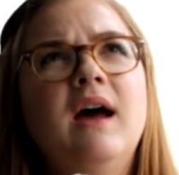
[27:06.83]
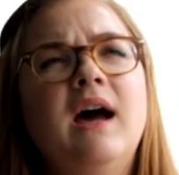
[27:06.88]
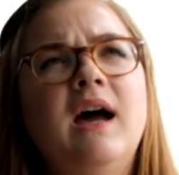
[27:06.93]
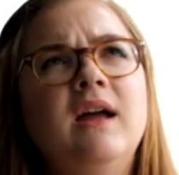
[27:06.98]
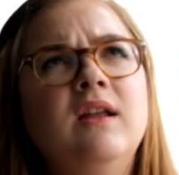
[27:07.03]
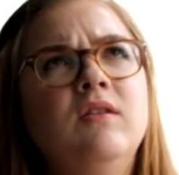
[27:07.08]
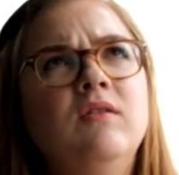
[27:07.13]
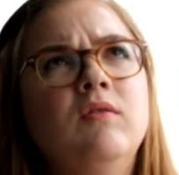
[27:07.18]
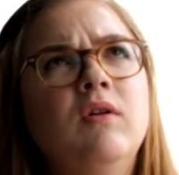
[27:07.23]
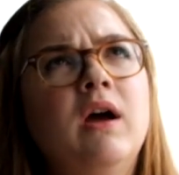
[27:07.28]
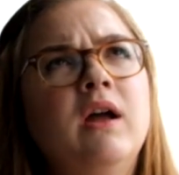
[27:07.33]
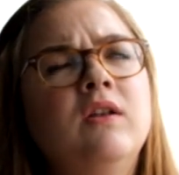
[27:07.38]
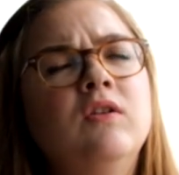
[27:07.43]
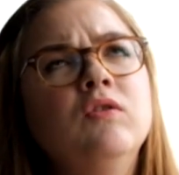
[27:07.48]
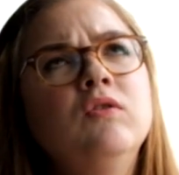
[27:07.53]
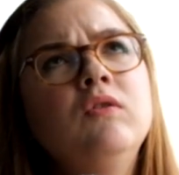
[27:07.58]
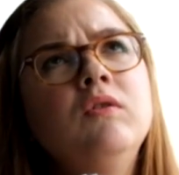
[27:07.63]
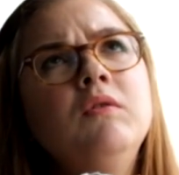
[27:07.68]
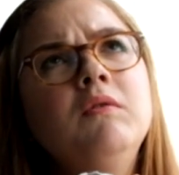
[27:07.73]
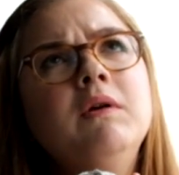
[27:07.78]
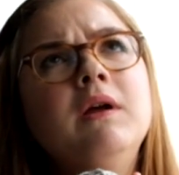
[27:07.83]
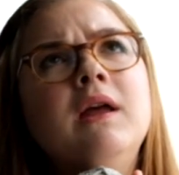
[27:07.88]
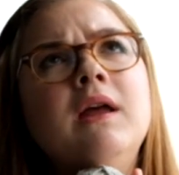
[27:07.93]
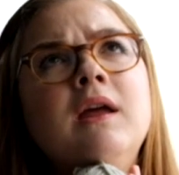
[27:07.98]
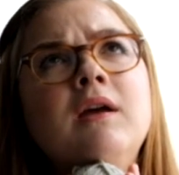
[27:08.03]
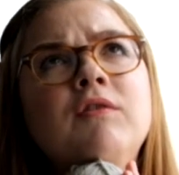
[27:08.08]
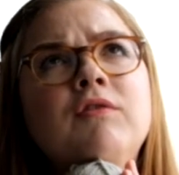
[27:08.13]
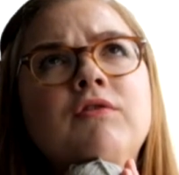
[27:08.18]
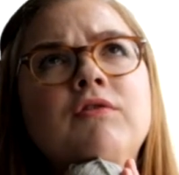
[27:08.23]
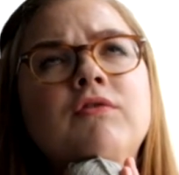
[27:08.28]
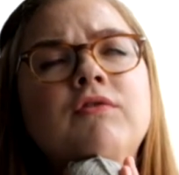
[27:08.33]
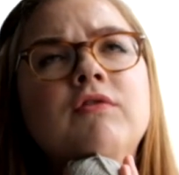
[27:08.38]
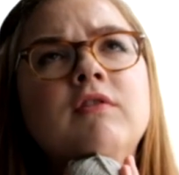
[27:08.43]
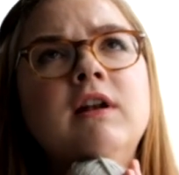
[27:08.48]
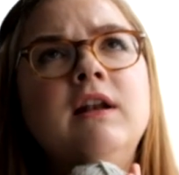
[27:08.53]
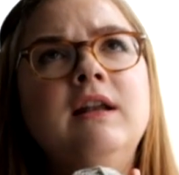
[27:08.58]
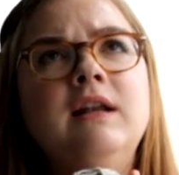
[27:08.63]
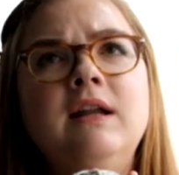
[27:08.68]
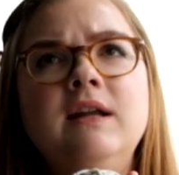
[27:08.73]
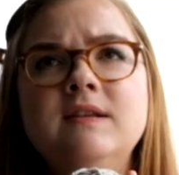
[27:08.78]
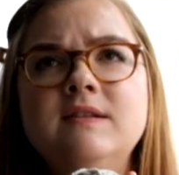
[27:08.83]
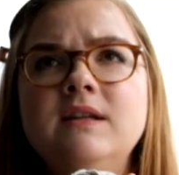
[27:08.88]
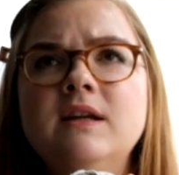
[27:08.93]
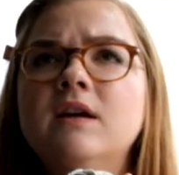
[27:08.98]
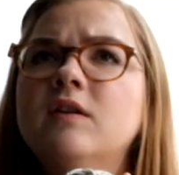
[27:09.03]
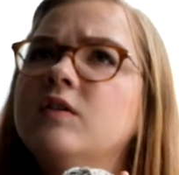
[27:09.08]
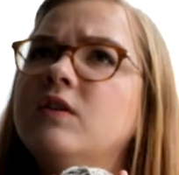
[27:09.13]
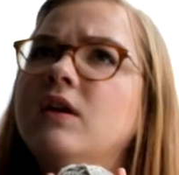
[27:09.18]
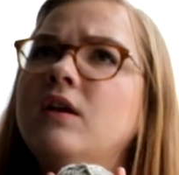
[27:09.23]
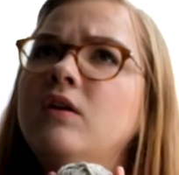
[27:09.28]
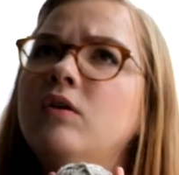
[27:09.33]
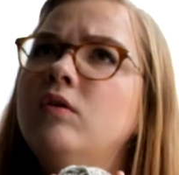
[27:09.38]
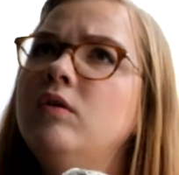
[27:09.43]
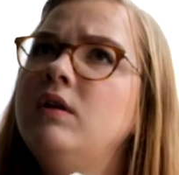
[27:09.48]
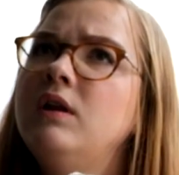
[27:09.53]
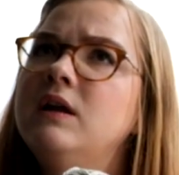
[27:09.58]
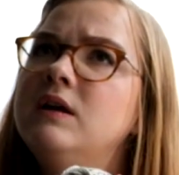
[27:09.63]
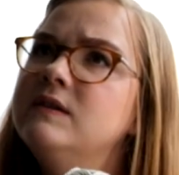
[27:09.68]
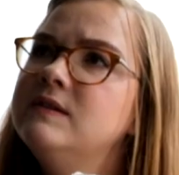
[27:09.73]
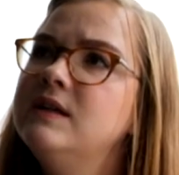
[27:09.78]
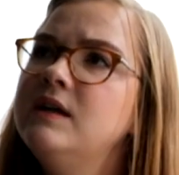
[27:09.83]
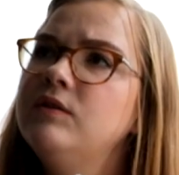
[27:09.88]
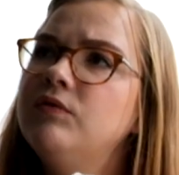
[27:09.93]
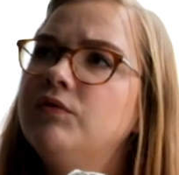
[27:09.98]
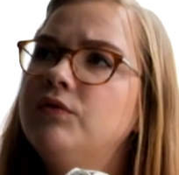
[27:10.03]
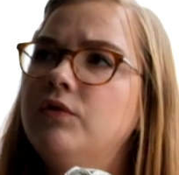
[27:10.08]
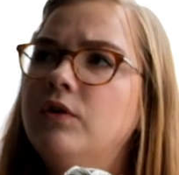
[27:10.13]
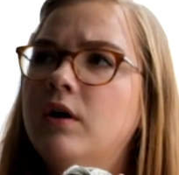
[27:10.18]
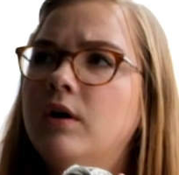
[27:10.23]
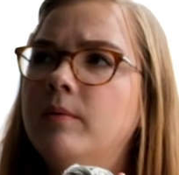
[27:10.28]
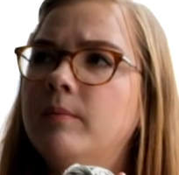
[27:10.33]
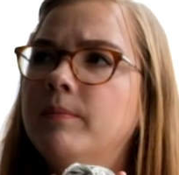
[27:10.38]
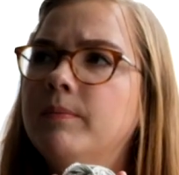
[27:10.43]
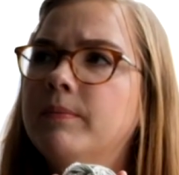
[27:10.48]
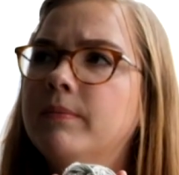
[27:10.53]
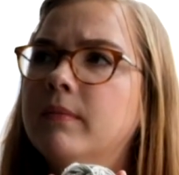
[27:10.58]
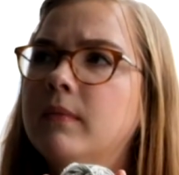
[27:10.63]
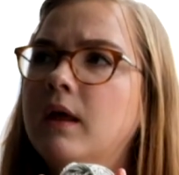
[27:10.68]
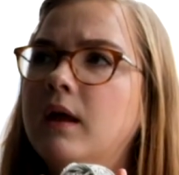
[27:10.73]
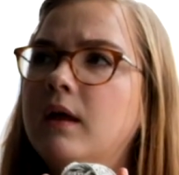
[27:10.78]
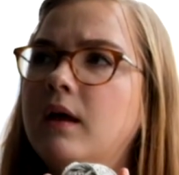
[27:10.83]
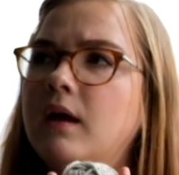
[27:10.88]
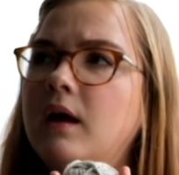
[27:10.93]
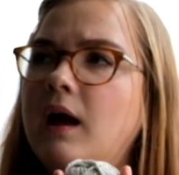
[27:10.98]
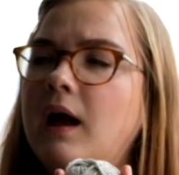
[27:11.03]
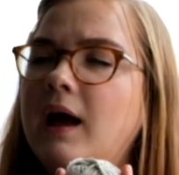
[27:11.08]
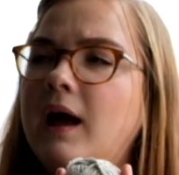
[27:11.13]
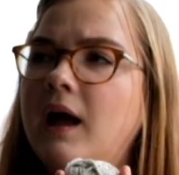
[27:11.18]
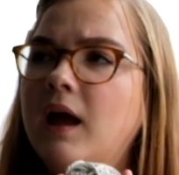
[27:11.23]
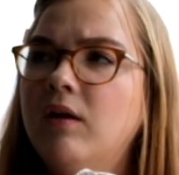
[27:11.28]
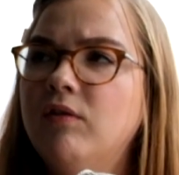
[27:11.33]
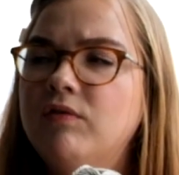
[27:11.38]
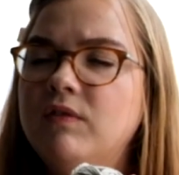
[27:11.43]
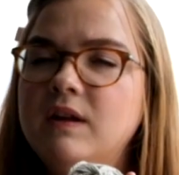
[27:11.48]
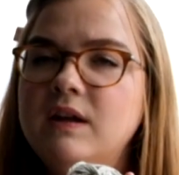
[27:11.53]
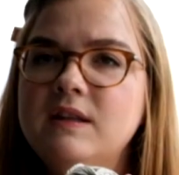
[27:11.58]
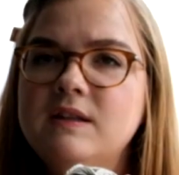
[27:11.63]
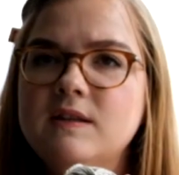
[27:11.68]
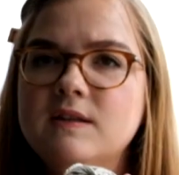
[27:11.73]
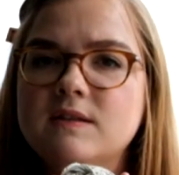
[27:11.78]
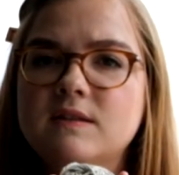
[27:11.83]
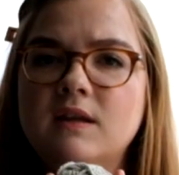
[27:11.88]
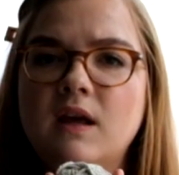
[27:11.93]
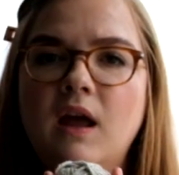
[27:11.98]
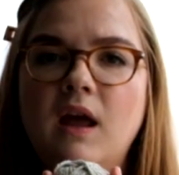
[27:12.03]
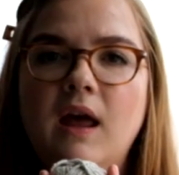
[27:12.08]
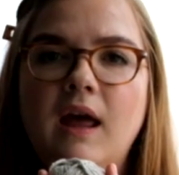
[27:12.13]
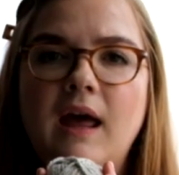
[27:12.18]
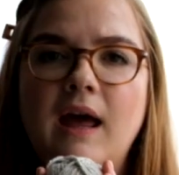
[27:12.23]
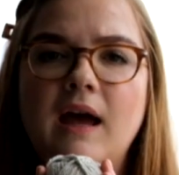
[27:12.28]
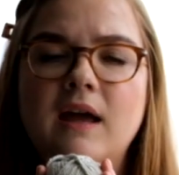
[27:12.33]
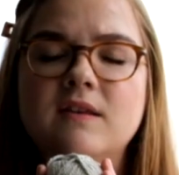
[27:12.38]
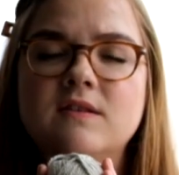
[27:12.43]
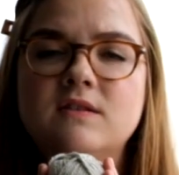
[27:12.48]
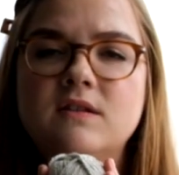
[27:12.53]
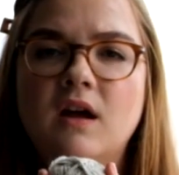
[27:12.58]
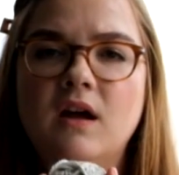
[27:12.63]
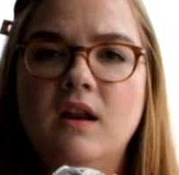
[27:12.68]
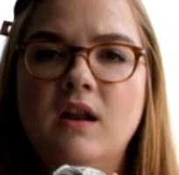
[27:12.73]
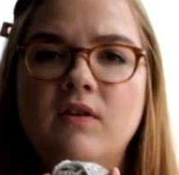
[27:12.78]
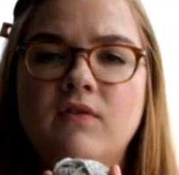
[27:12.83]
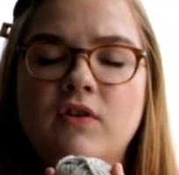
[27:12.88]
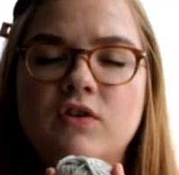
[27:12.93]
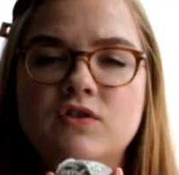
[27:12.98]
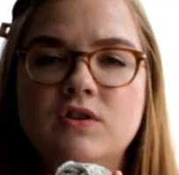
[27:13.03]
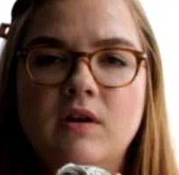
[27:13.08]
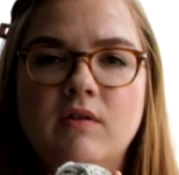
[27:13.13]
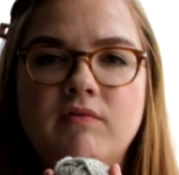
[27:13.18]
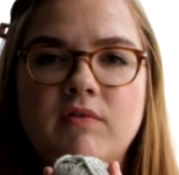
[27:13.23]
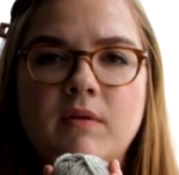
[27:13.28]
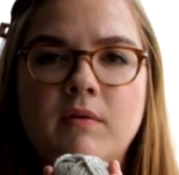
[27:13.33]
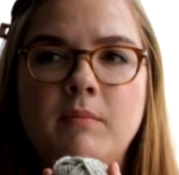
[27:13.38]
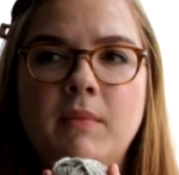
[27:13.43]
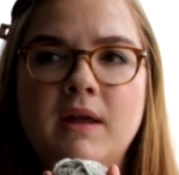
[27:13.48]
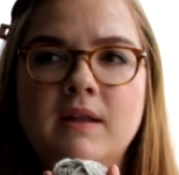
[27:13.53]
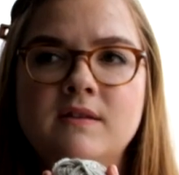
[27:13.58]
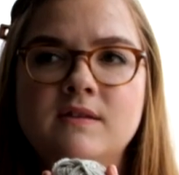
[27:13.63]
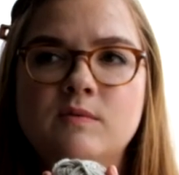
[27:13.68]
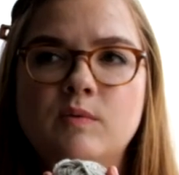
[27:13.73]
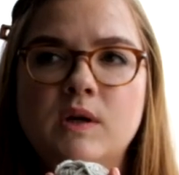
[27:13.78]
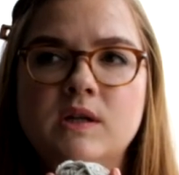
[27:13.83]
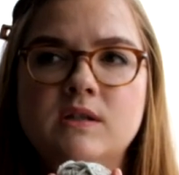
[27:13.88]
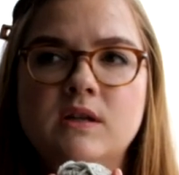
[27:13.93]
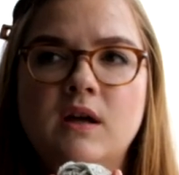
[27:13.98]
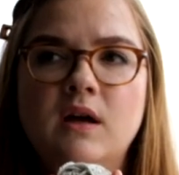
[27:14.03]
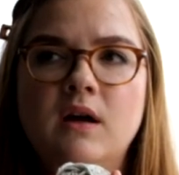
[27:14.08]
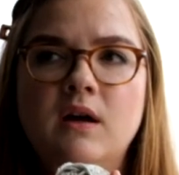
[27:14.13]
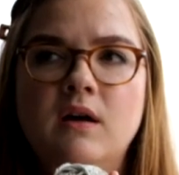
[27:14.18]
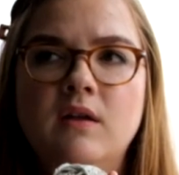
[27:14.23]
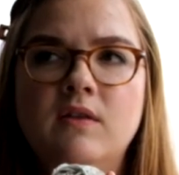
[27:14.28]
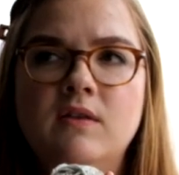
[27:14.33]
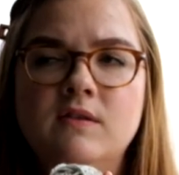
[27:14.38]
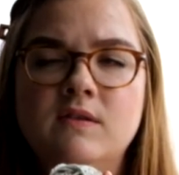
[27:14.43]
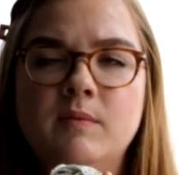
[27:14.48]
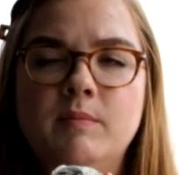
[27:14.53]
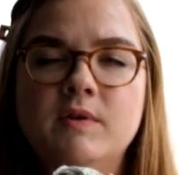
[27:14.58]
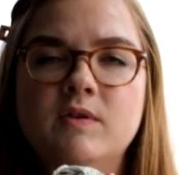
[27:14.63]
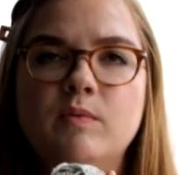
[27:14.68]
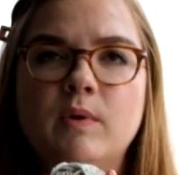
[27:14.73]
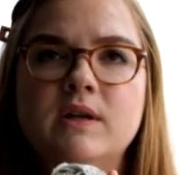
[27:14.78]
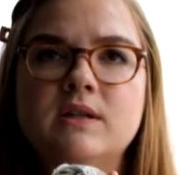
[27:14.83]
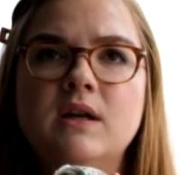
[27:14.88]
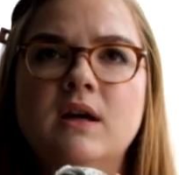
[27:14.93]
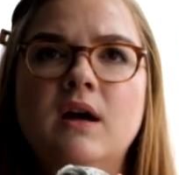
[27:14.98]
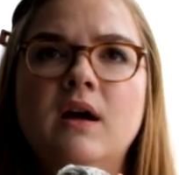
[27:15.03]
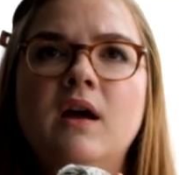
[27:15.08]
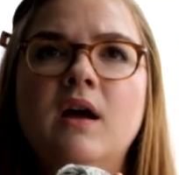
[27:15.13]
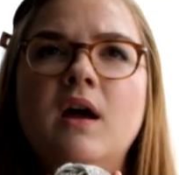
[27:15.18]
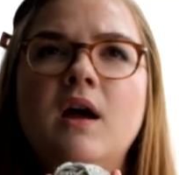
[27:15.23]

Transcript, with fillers: I, I don't know if Lizzie, because I know Lizzie from Hive Knits has done a version of the men's sweater, the zipper sweater,